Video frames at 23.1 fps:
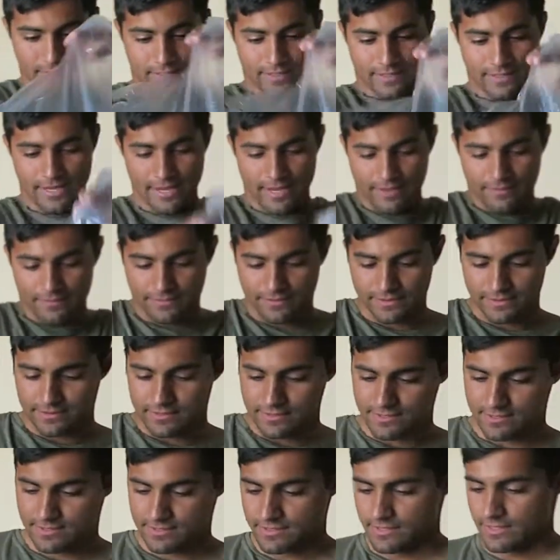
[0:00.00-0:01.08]
I have
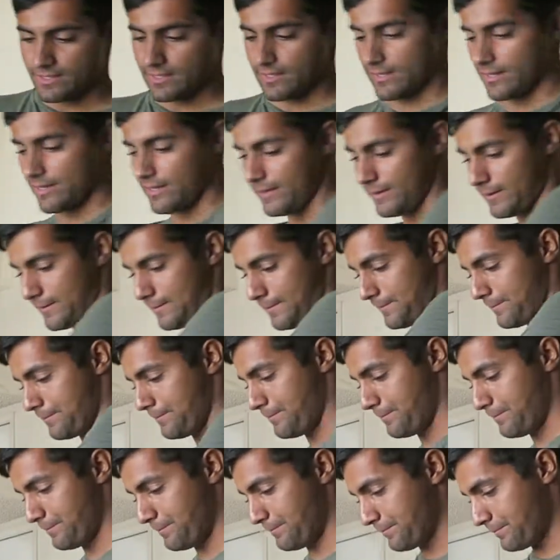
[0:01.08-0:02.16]
this um,
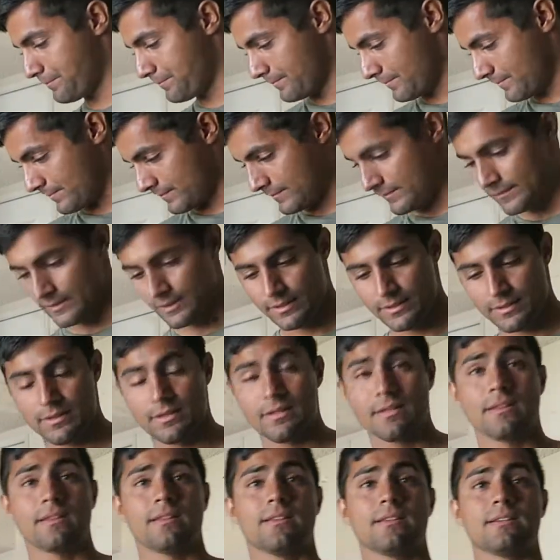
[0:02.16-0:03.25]

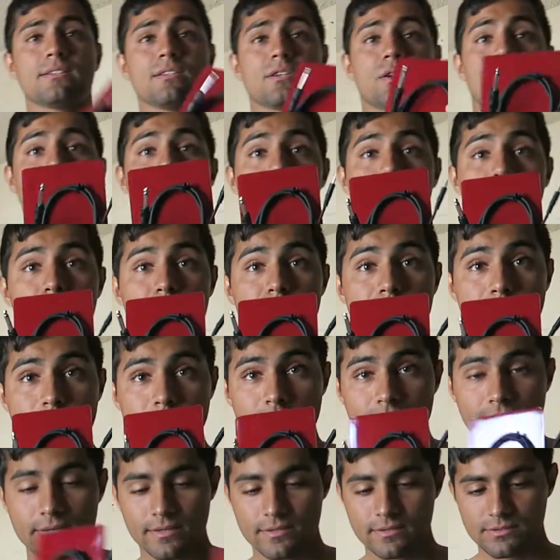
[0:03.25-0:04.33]
this cord right
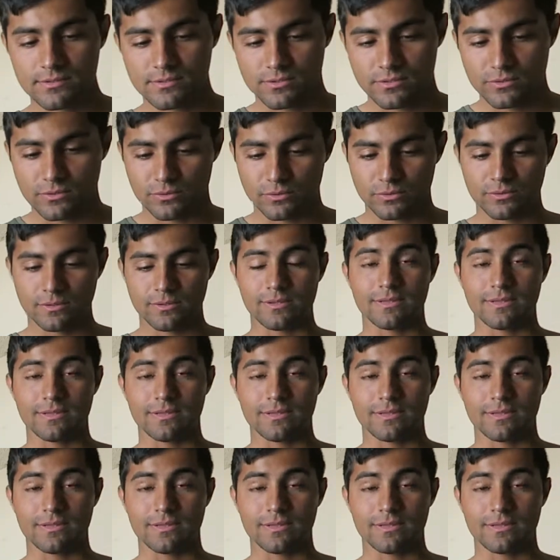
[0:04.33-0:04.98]
here, so